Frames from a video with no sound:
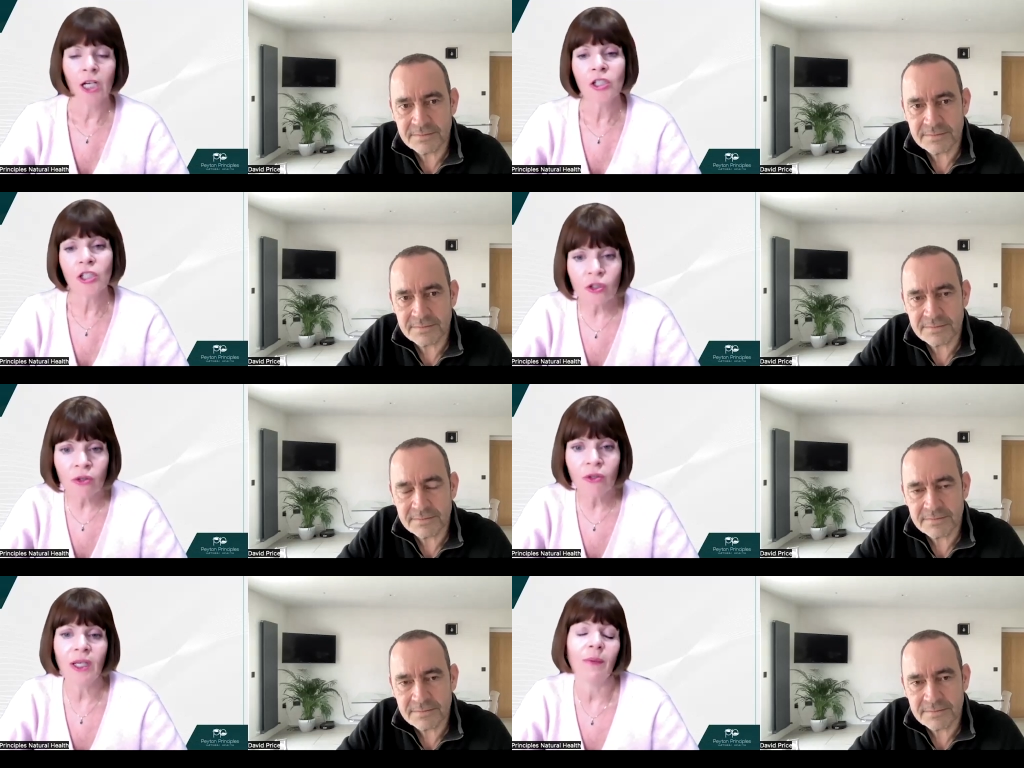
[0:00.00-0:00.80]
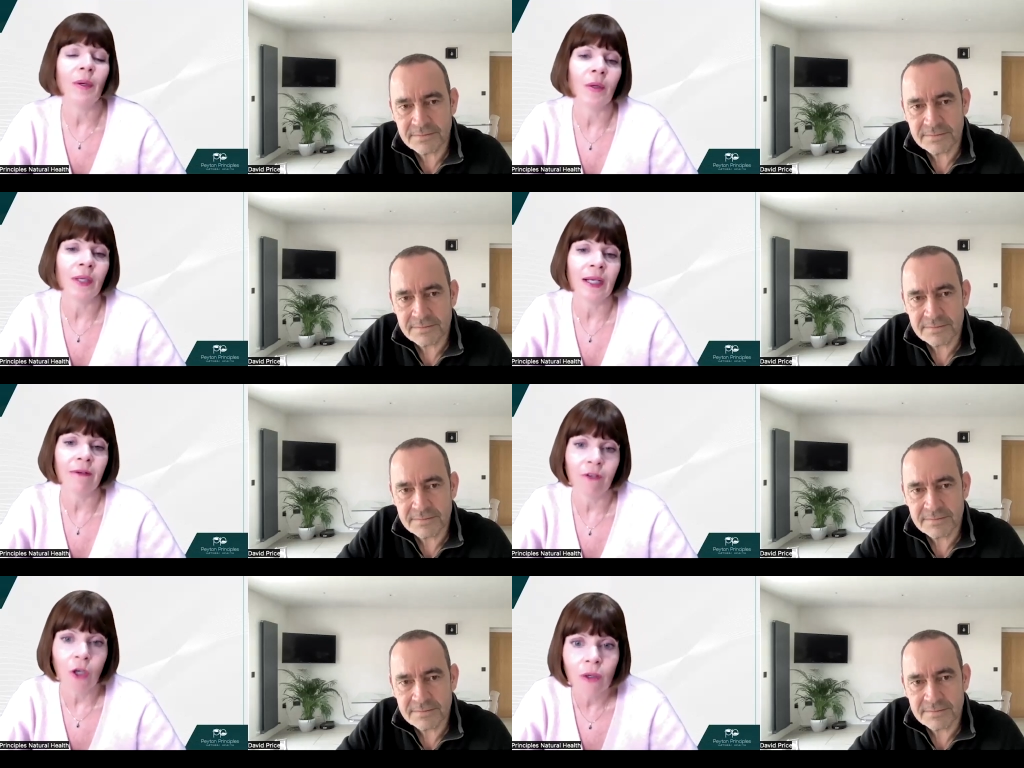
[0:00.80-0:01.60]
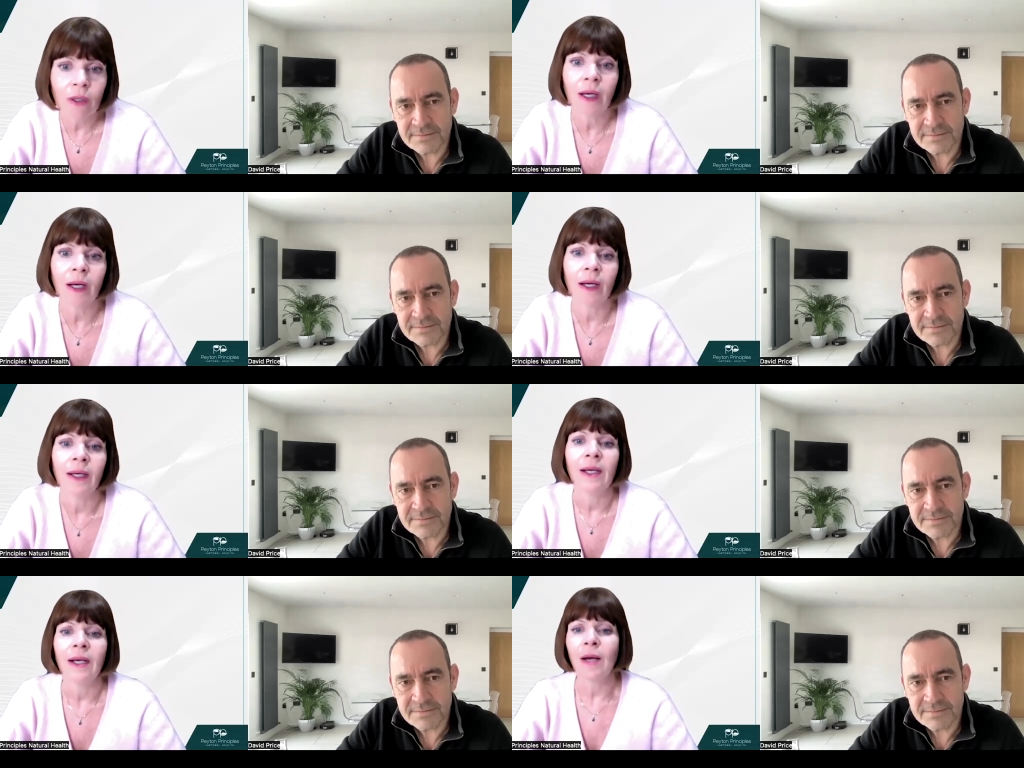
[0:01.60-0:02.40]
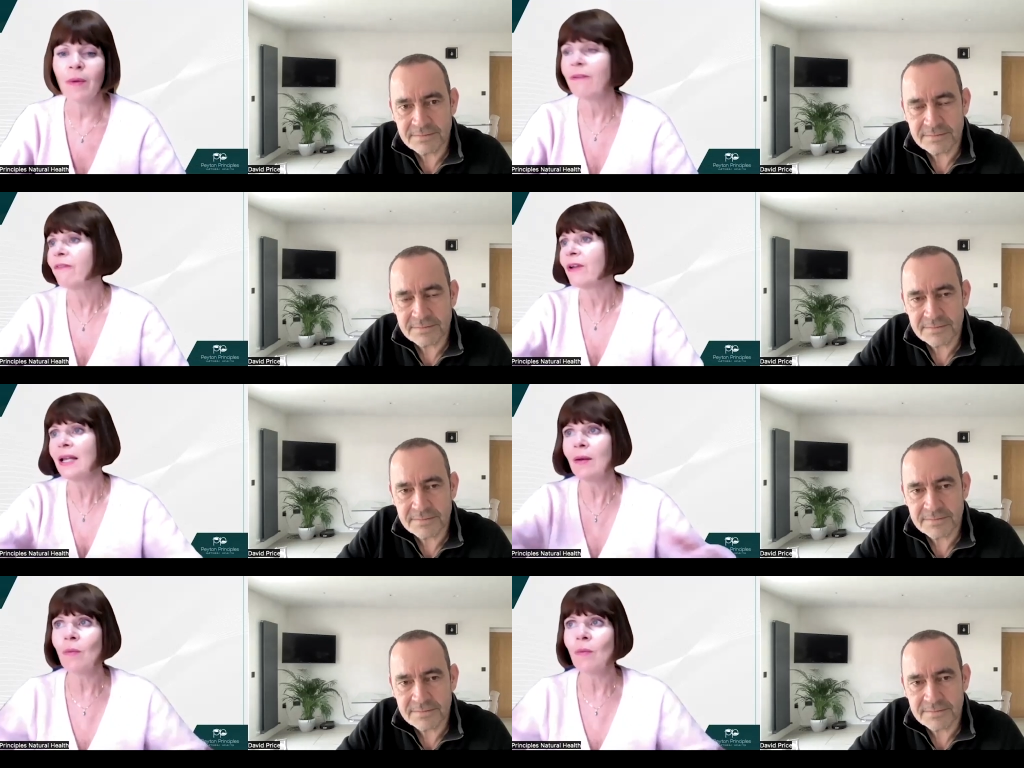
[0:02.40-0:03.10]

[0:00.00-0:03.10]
Speaker 1: Surely we want to live longer and be feeling